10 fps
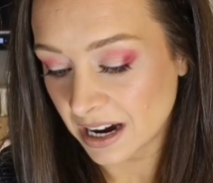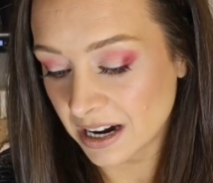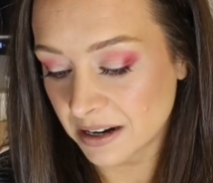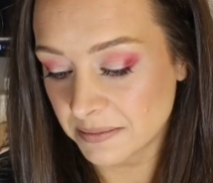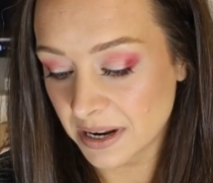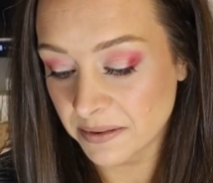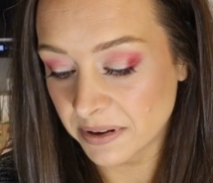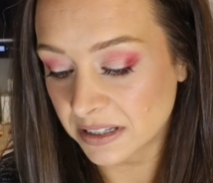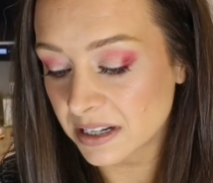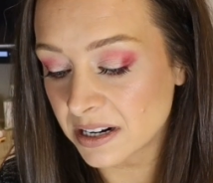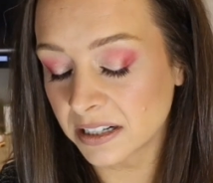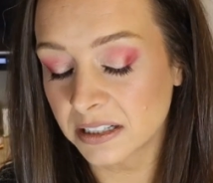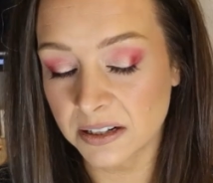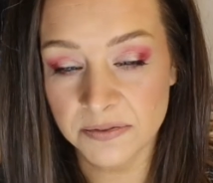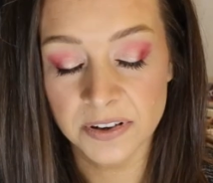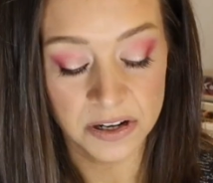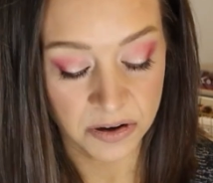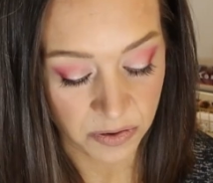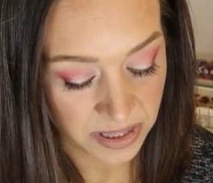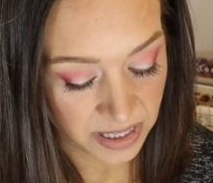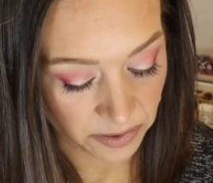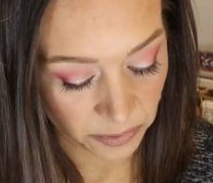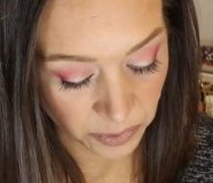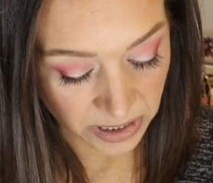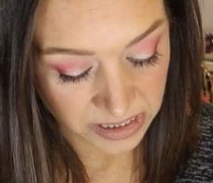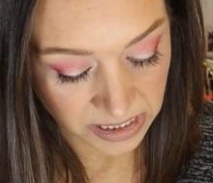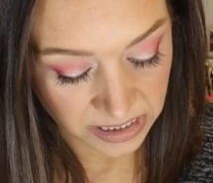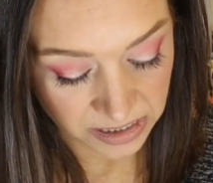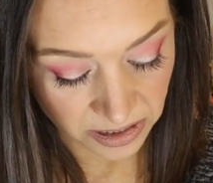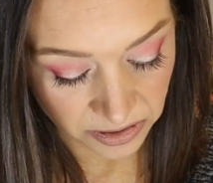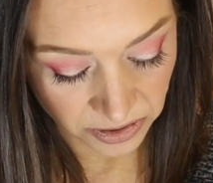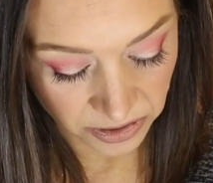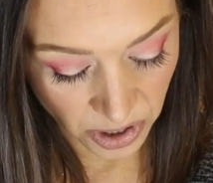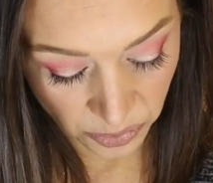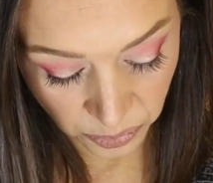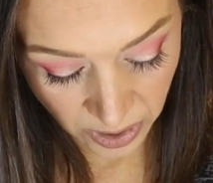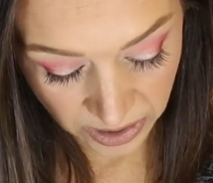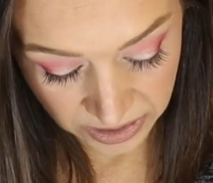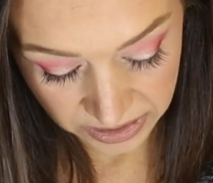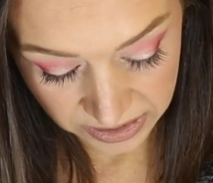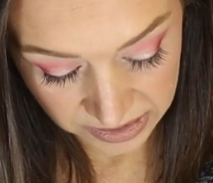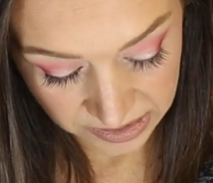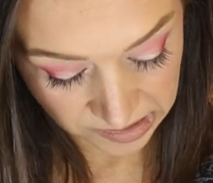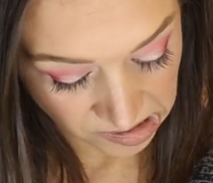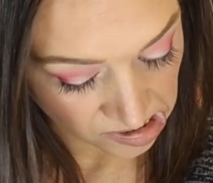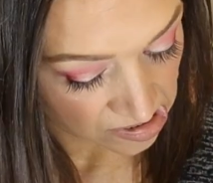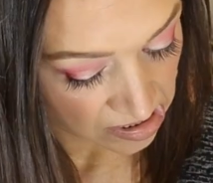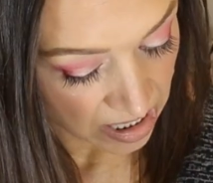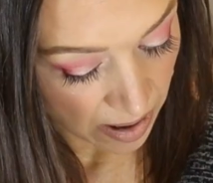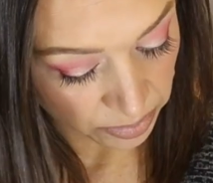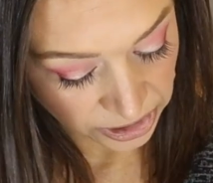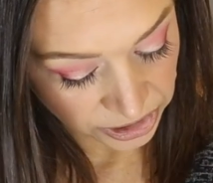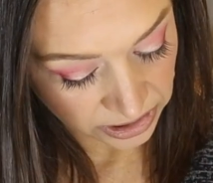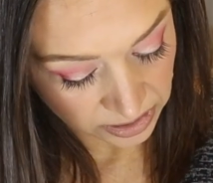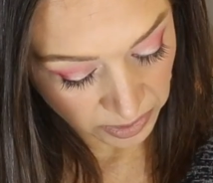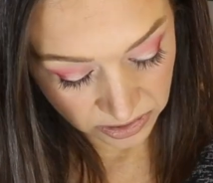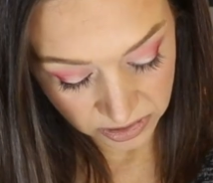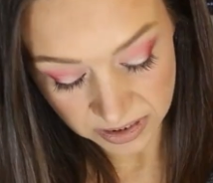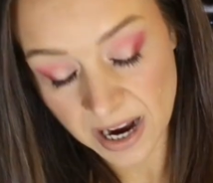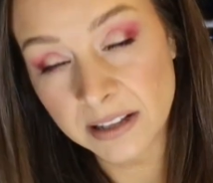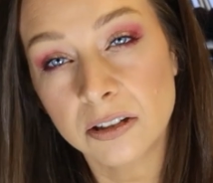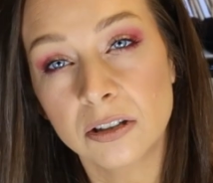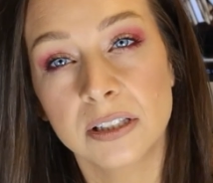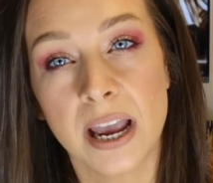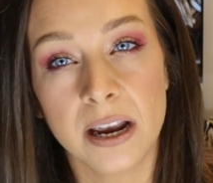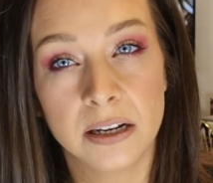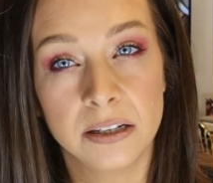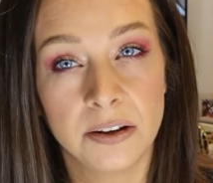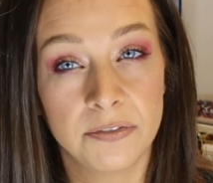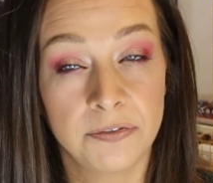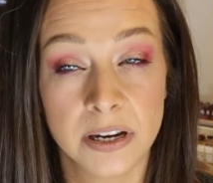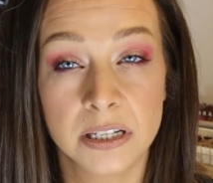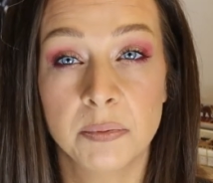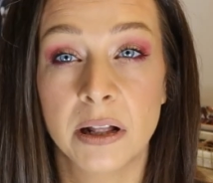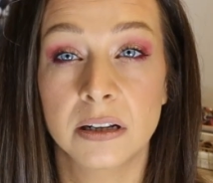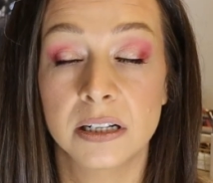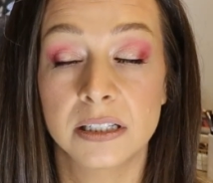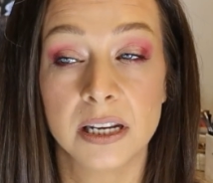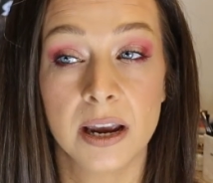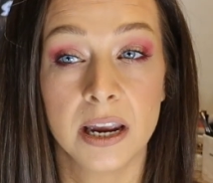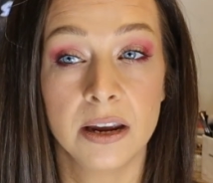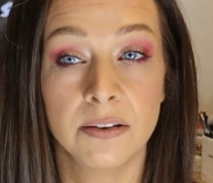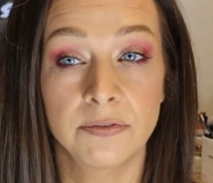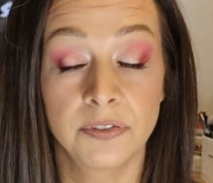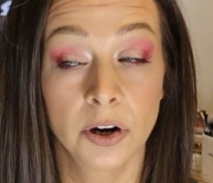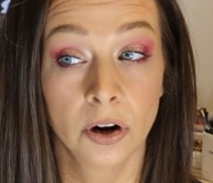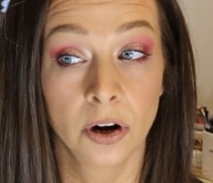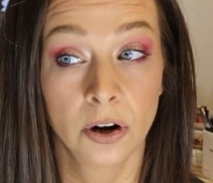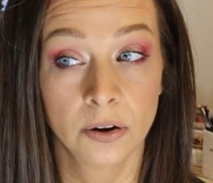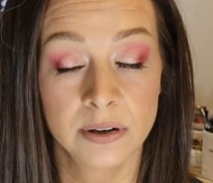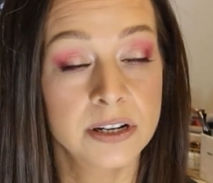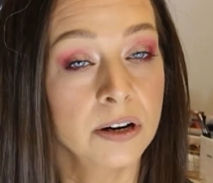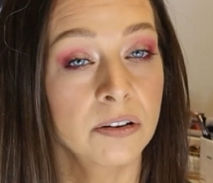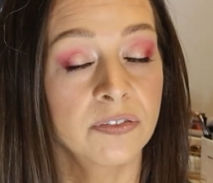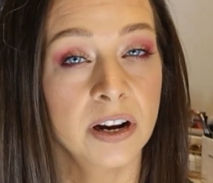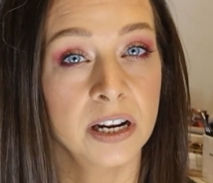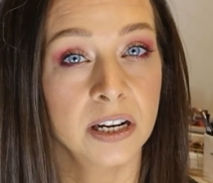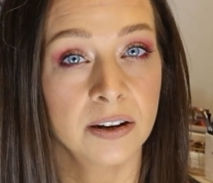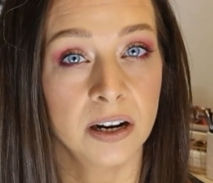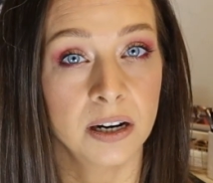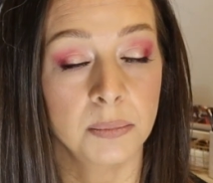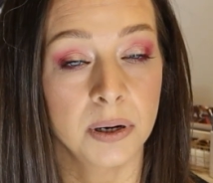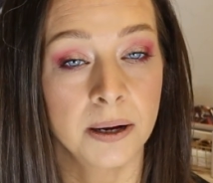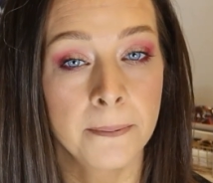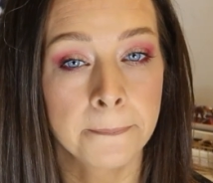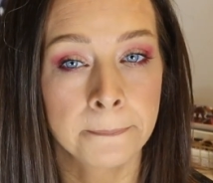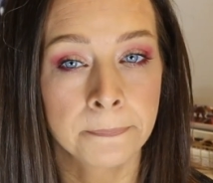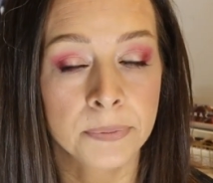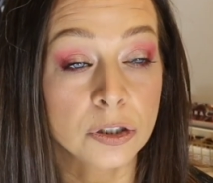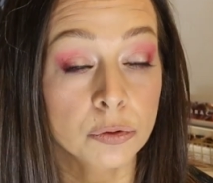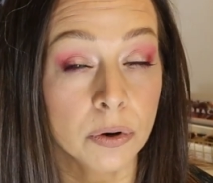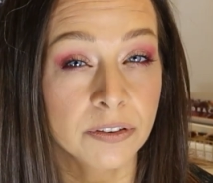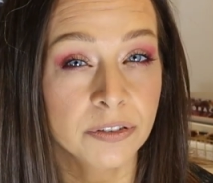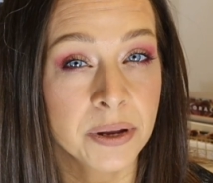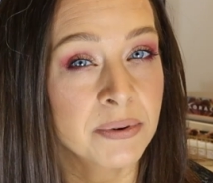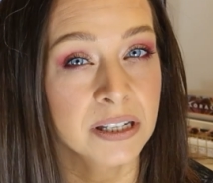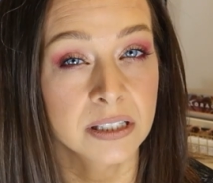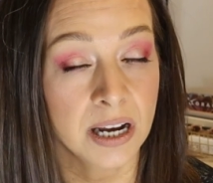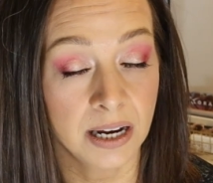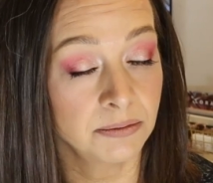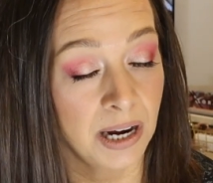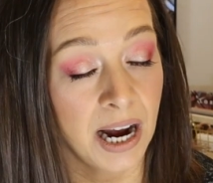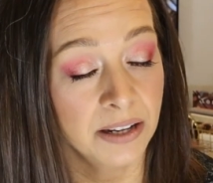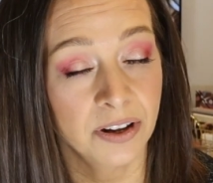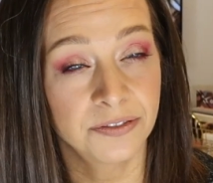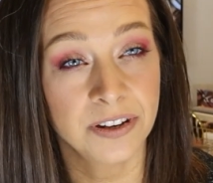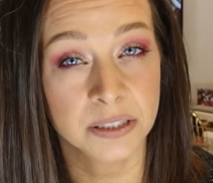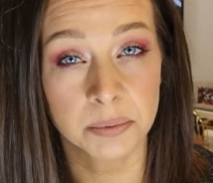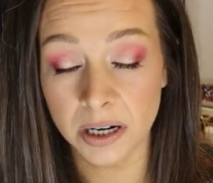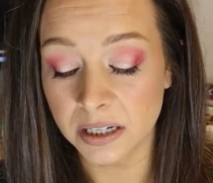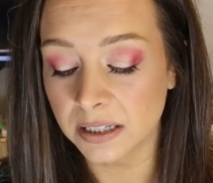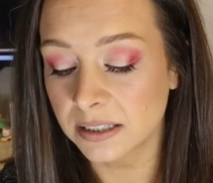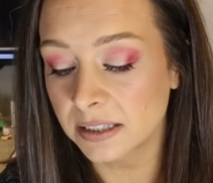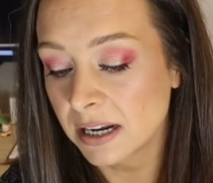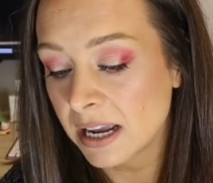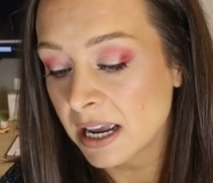Um, anyways, the next video that was decluttered was blushes, bronzers, highlighters, and face palettes. A very terrifying um, drawer for me because I love face products.